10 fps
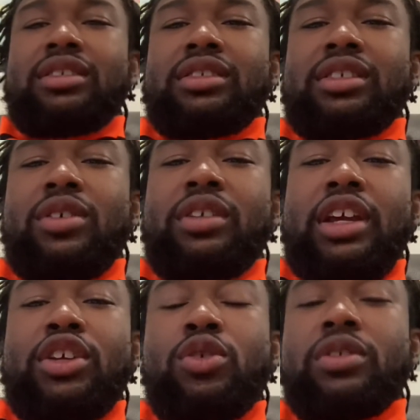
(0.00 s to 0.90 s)
Like,
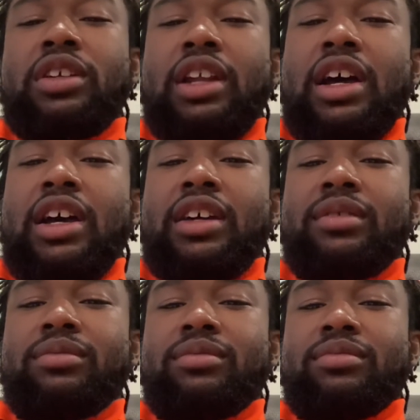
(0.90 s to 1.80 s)
okay, you're
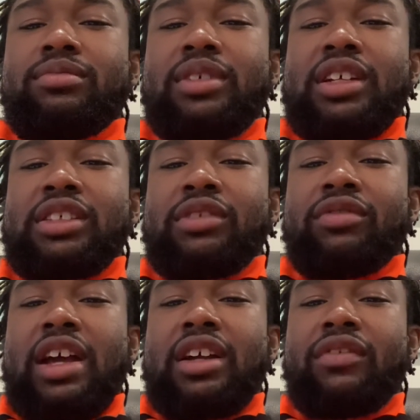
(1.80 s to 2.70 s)
denied because of
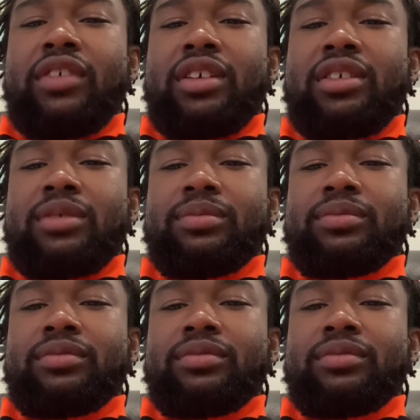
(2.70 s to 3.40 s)
lack of income.